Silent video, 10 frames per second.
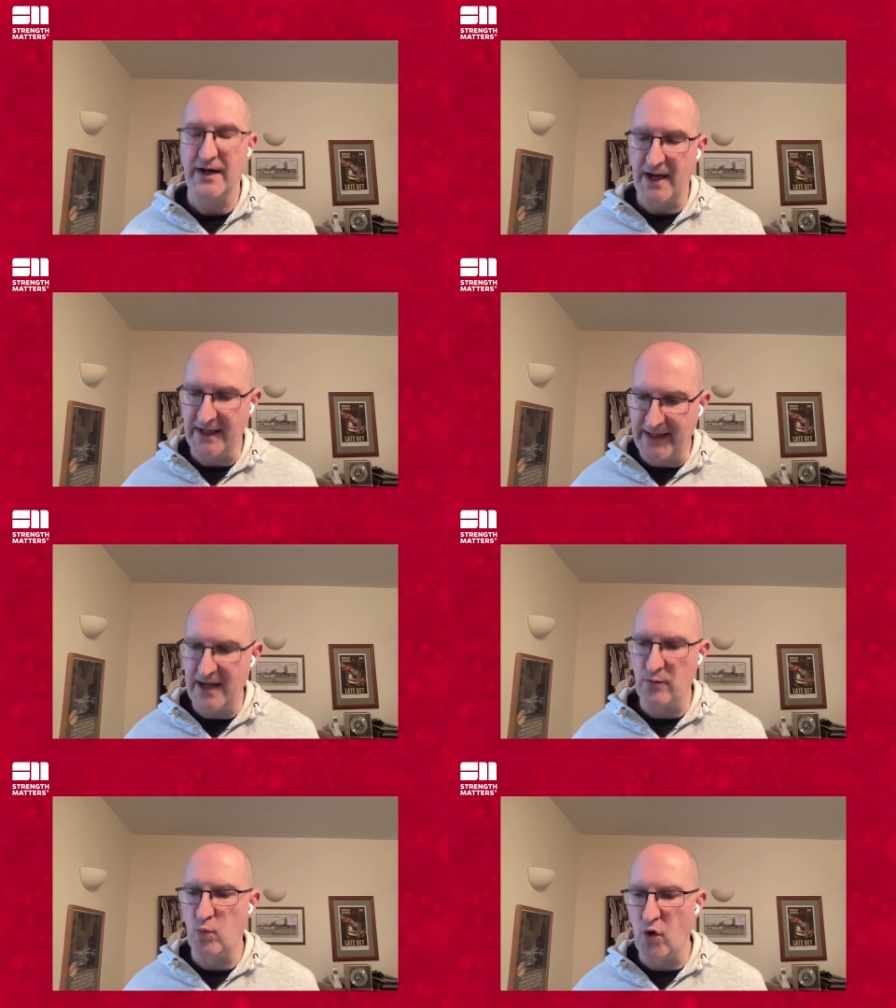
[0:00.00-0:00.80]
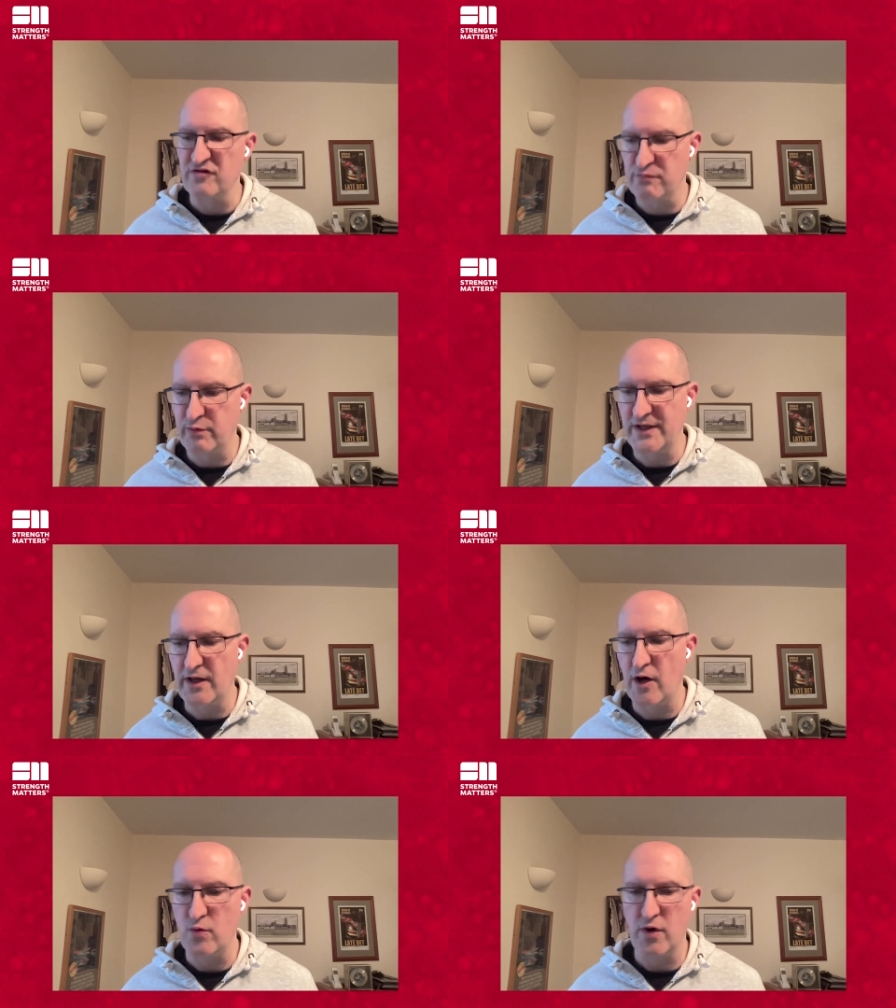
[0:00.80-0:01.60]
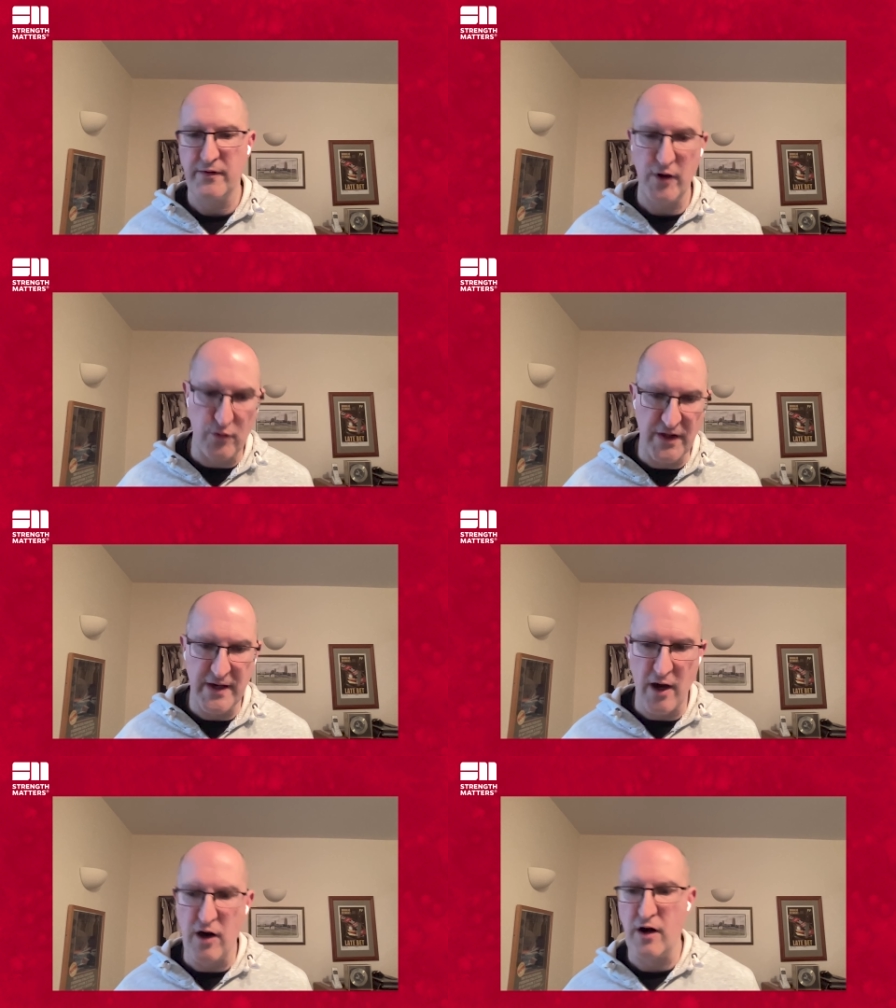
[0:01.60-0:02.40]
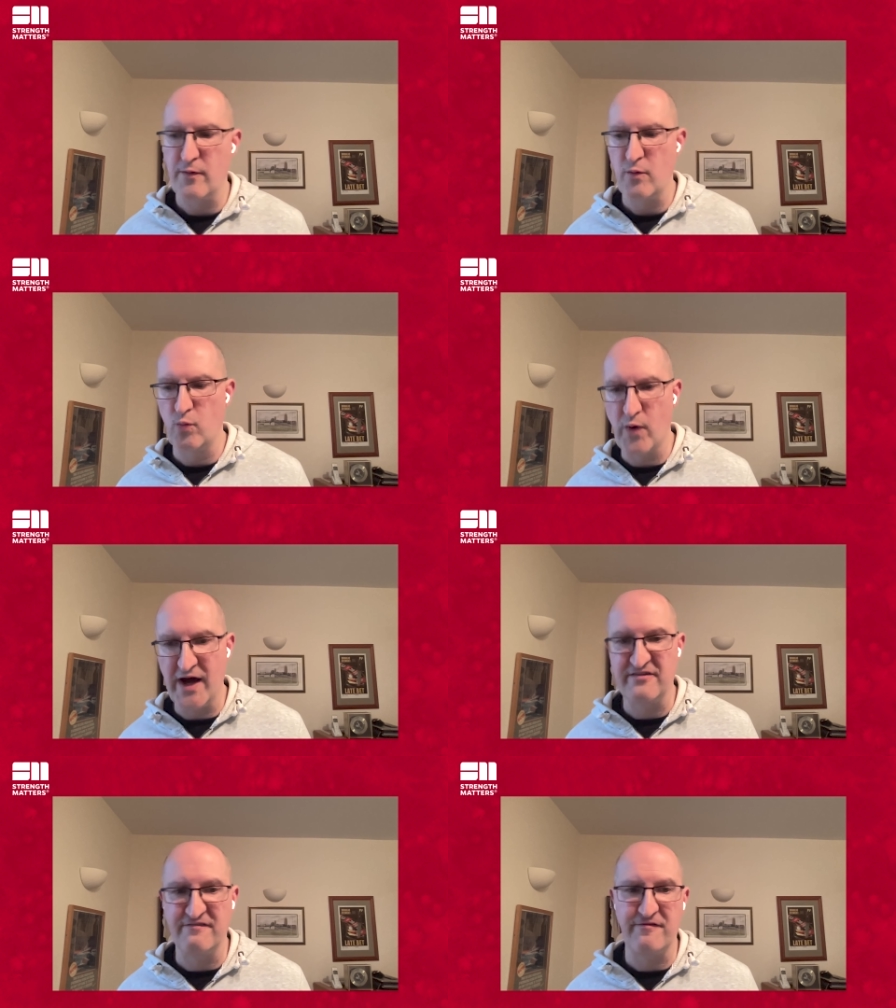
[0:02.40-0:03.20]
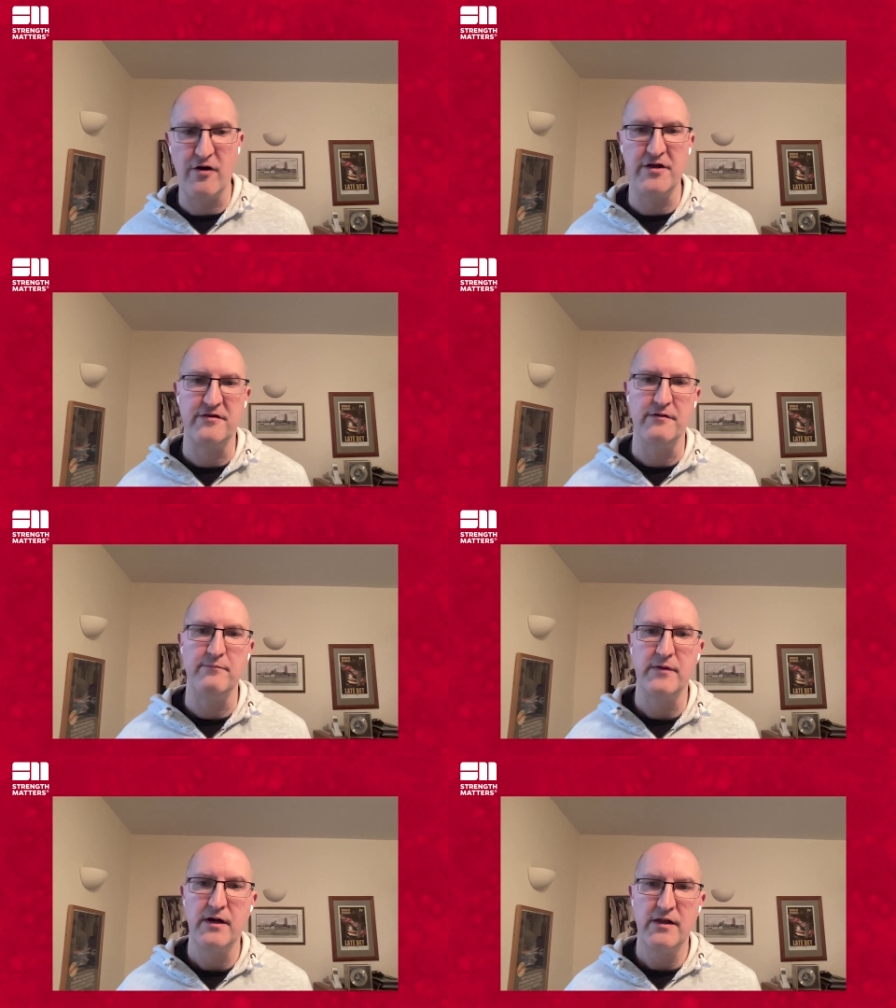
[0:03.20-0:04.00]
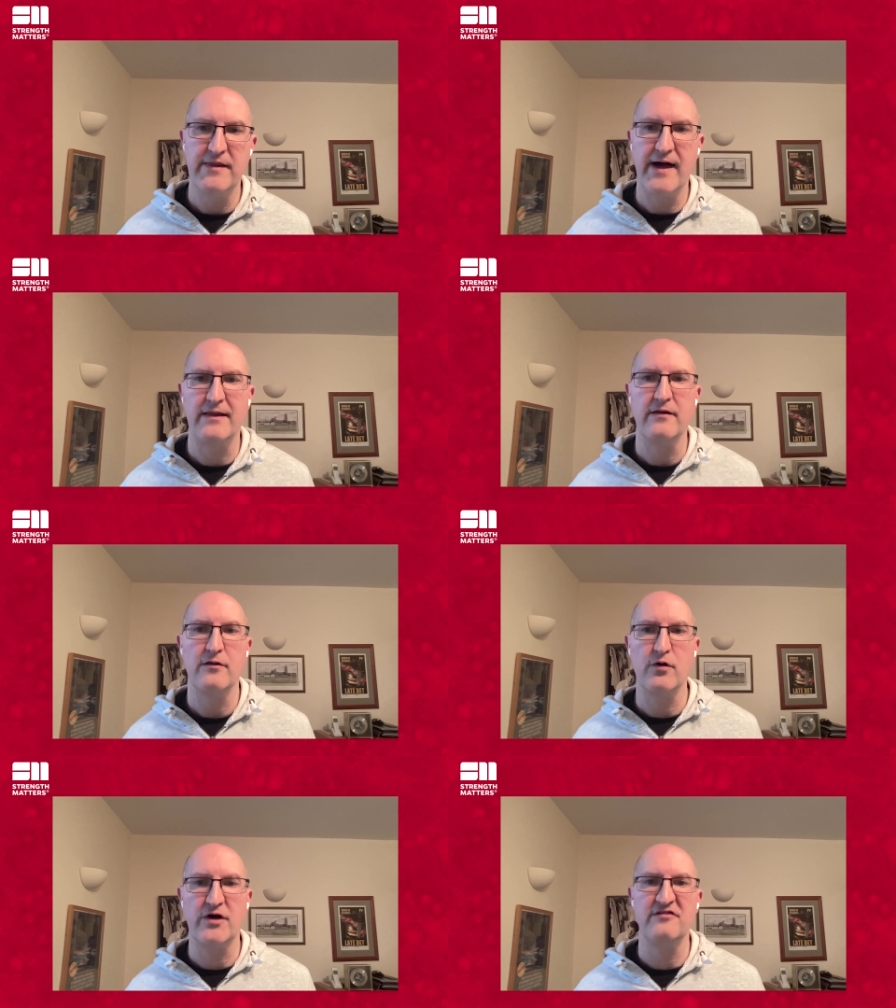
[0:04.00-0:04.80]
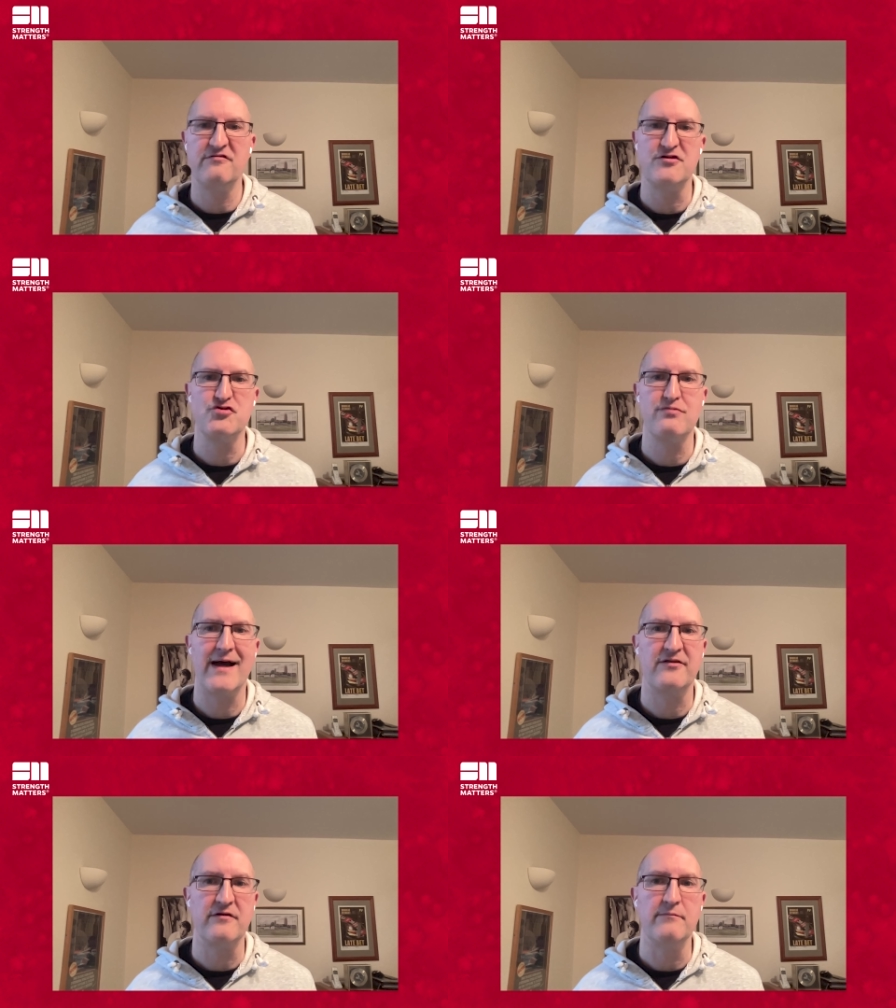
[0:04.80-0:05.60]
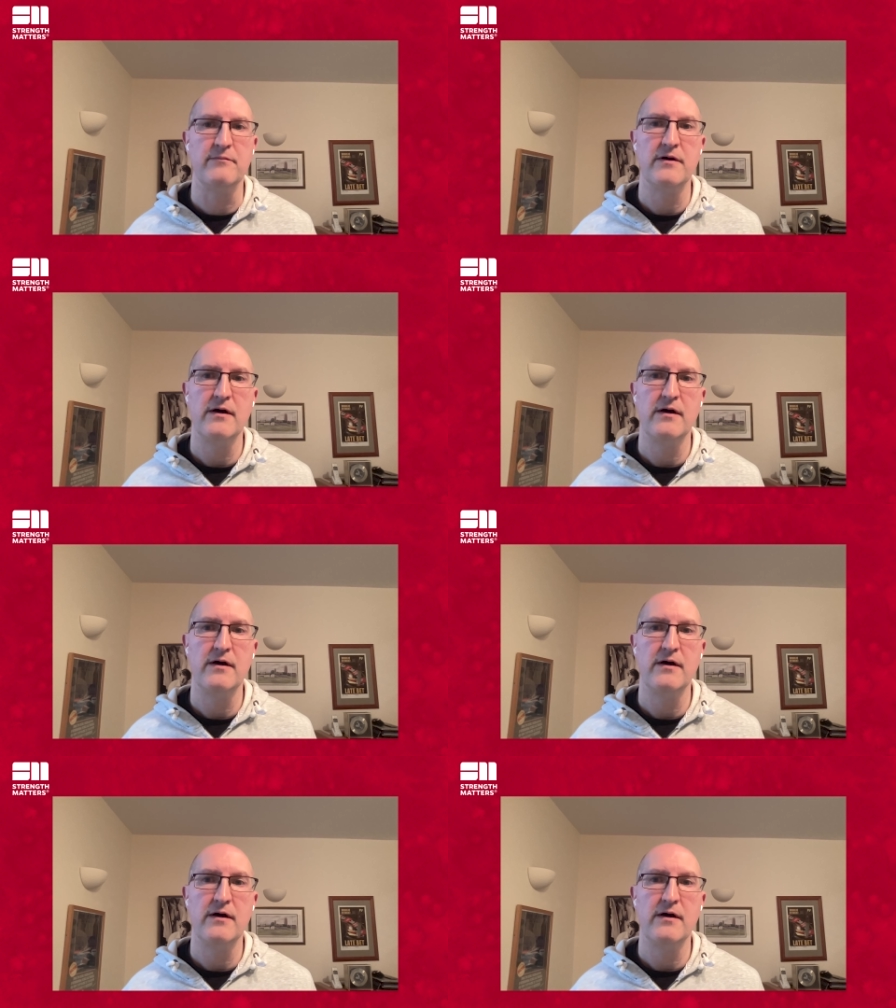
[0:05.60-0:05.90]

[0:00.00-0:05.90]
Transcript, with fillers: again once we know who they are, where to find them, then looking to attract them.